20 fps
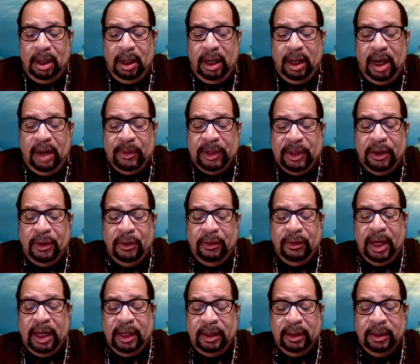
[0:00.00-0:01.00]
And we know
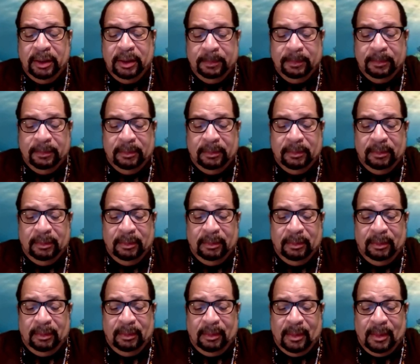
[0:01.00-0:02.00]
that
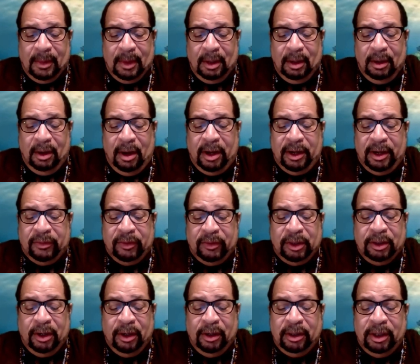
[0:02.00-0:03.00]
on his
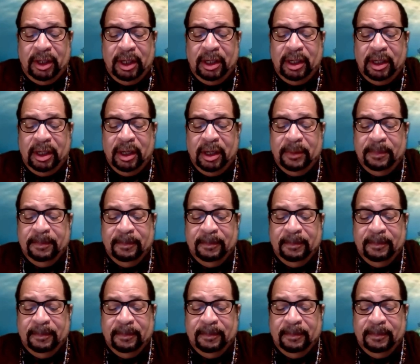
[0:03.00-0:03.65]
return to India,